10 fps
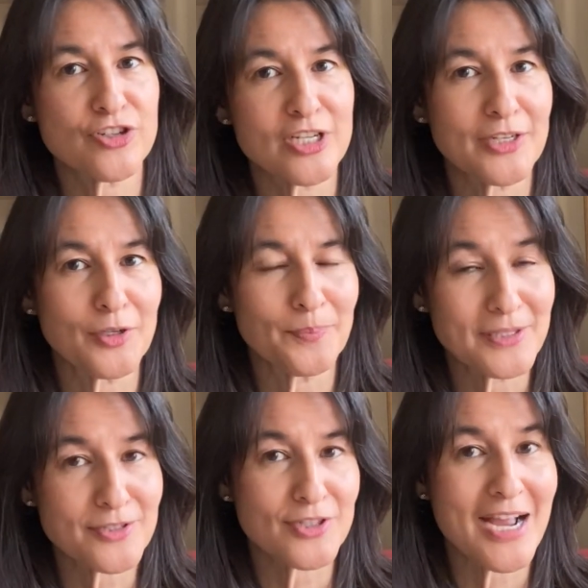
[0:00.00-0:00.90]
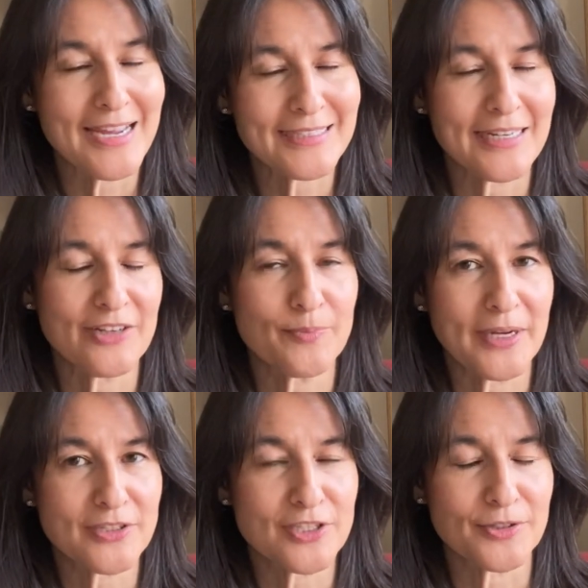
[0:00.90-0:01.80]
Jekyll, Mr. Hyde kind of
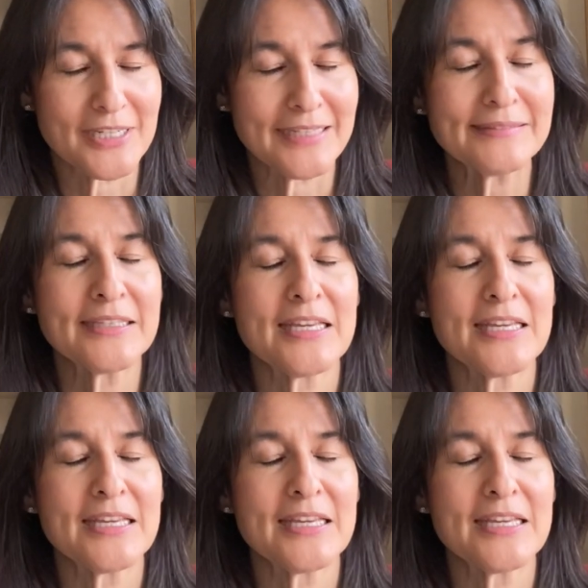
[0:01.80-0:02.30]
bacteria,